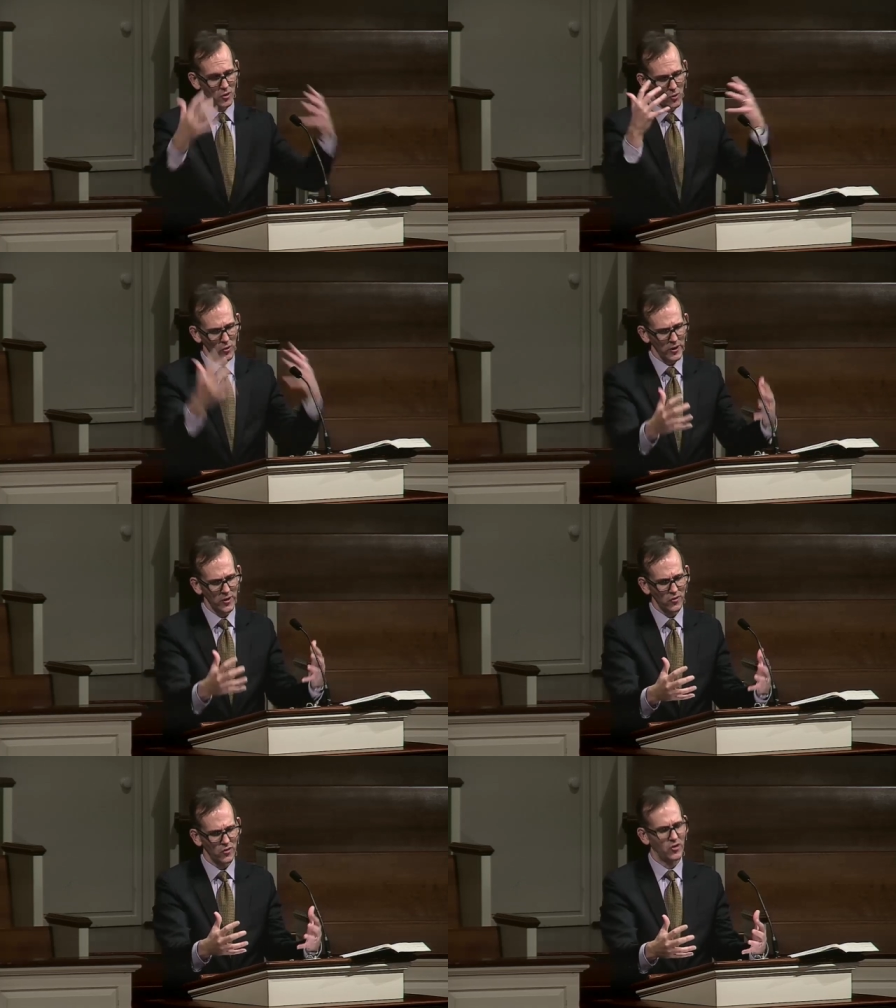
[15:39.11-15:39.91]

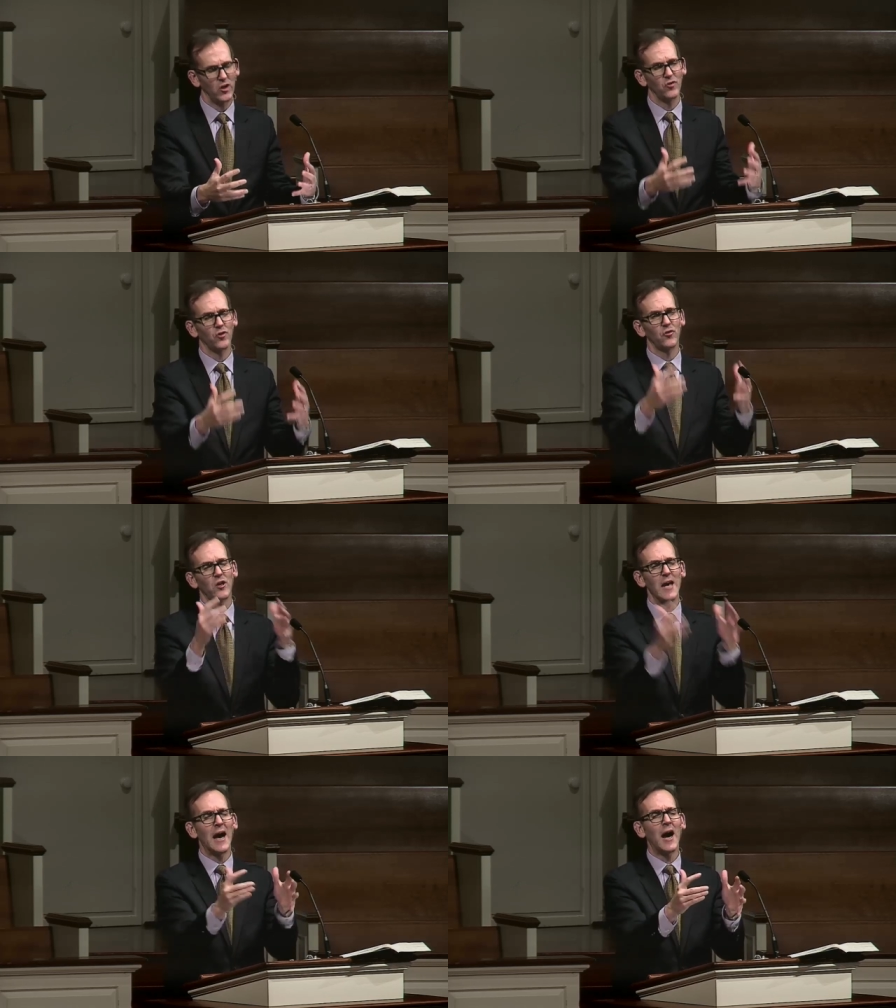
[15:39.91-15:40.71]
According to Jesus,
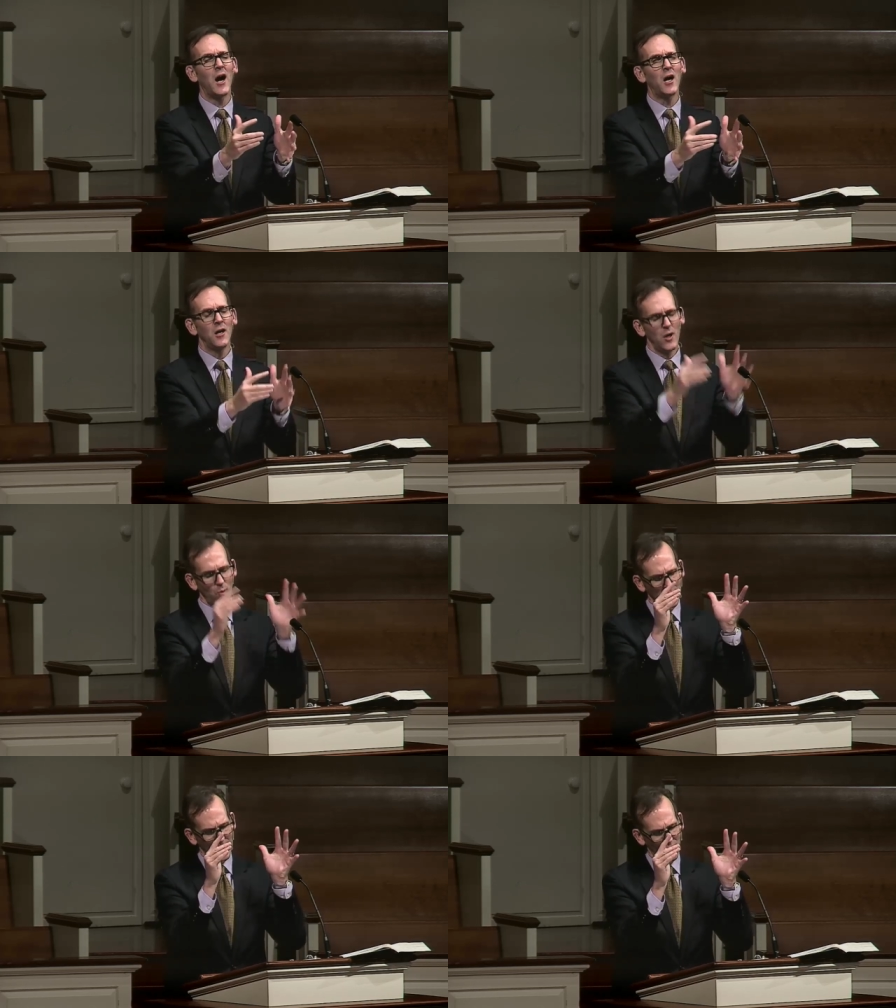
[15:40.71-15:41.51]
the hour
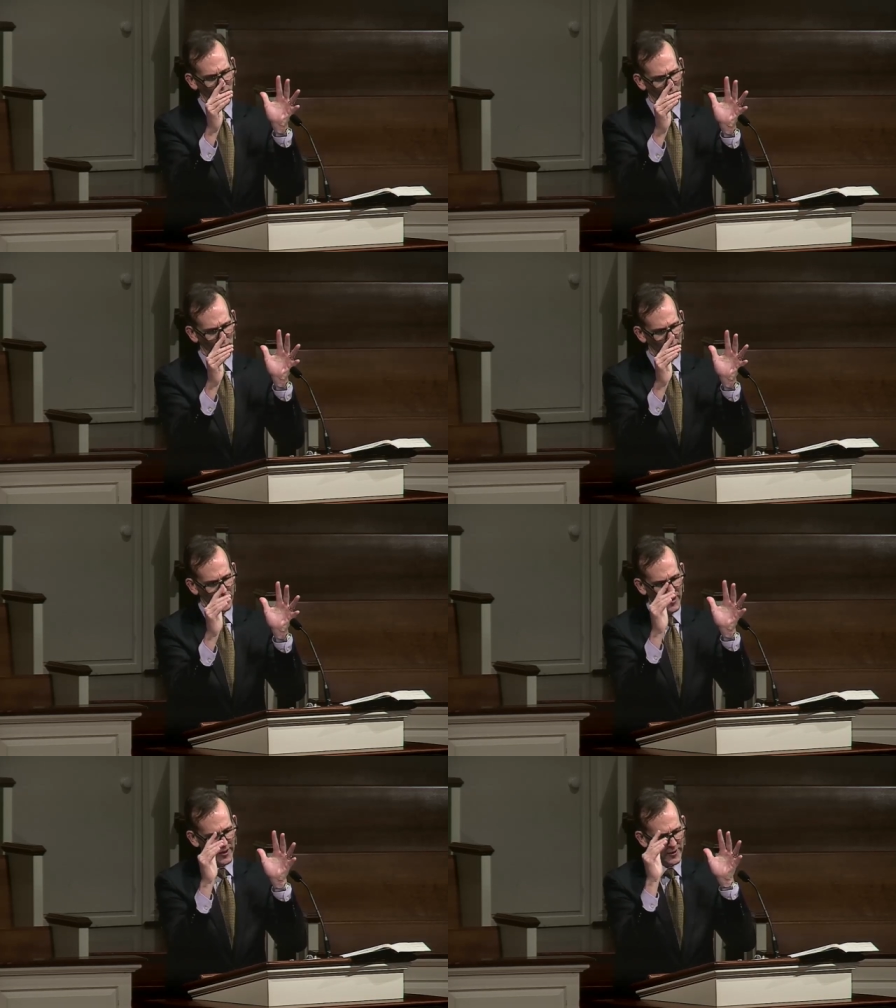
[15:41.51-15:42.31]
when he is
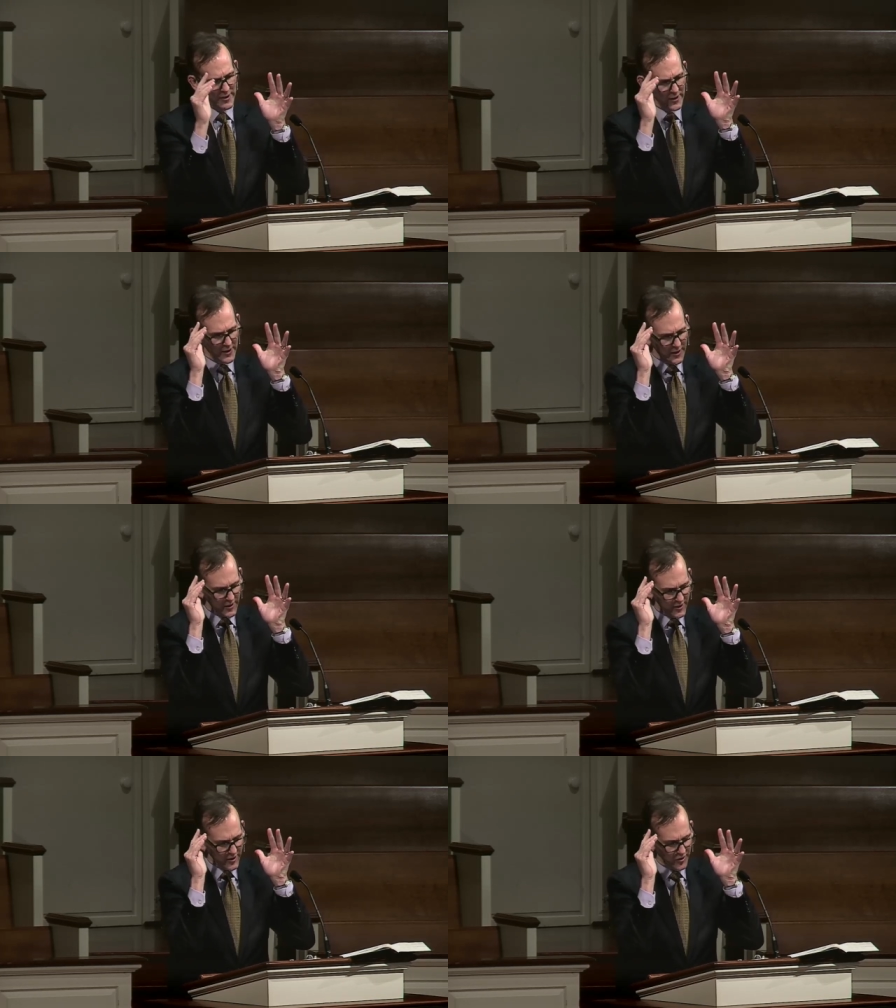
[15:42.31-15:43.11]
glorified
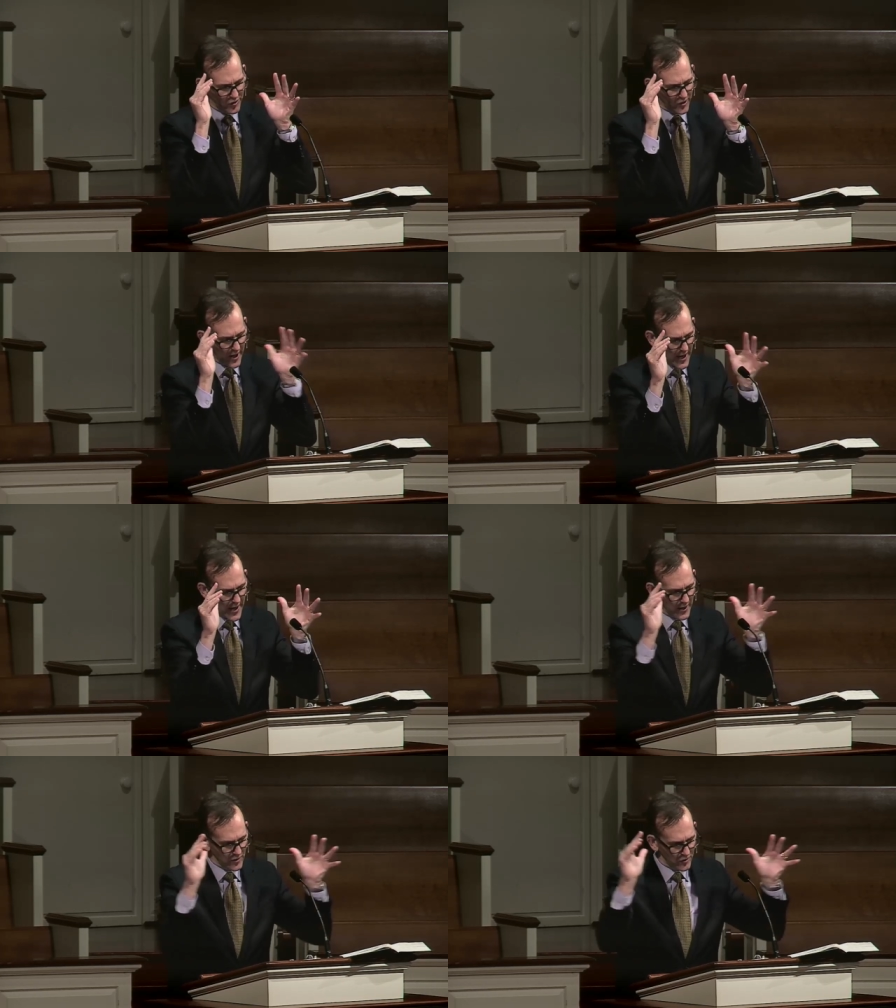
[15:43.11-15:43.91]
is
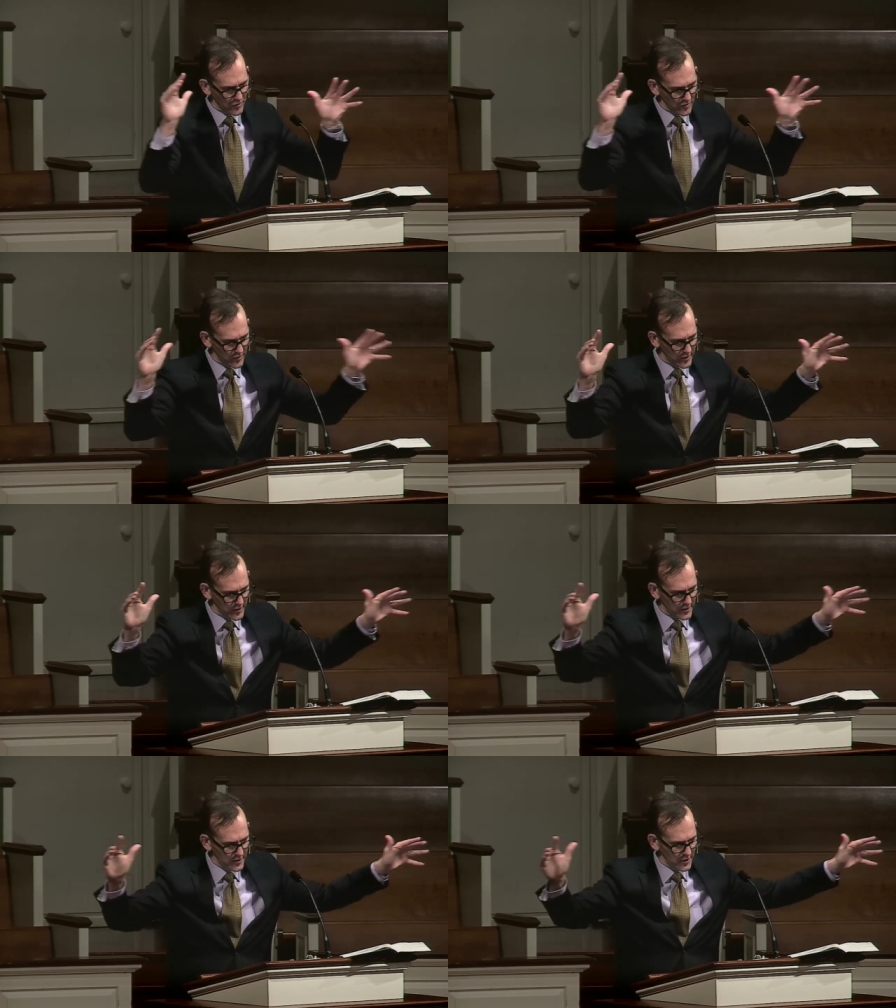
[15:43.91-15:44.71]
at
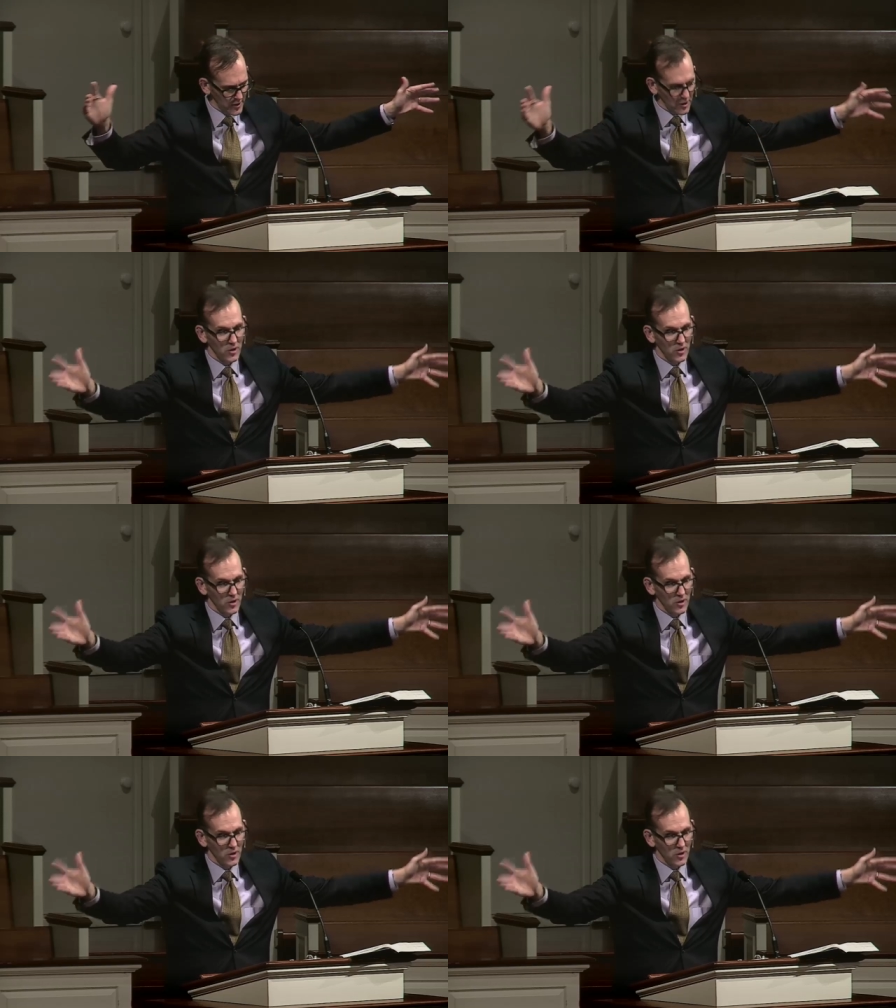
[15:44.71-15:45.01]
the